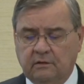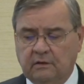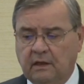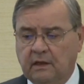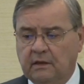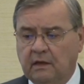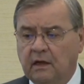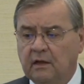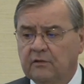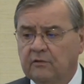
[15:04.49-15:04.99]

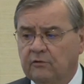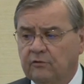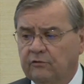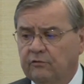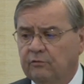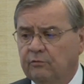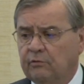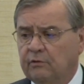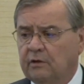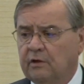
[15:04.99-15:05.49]
and
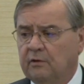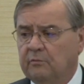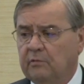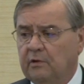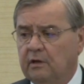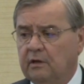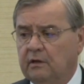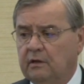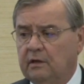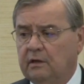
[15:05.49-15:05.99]
others would come
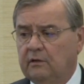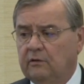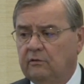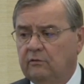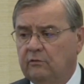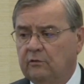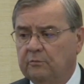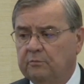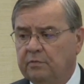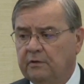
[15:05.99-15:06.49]
in and
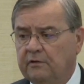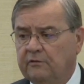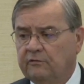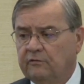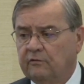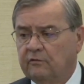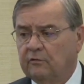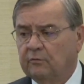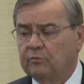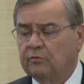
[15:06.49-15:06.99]
do a
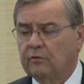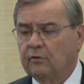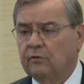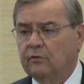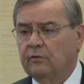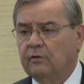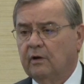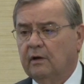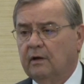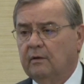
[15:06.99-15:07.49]
piece of the
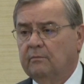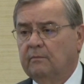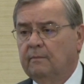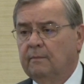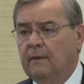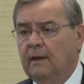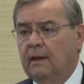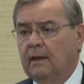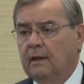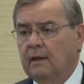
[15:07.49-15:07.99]
program
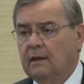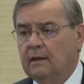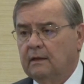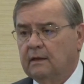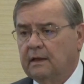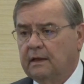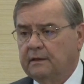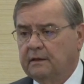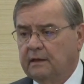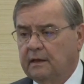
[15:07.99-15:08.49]

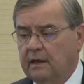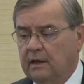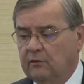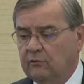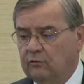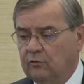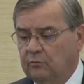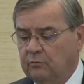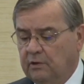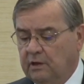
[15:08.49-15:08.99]
at the
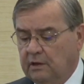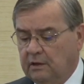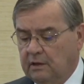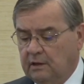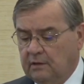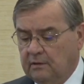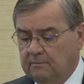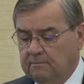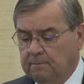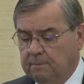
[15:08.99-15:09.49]
annual
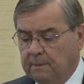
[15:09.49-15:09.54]
meeting.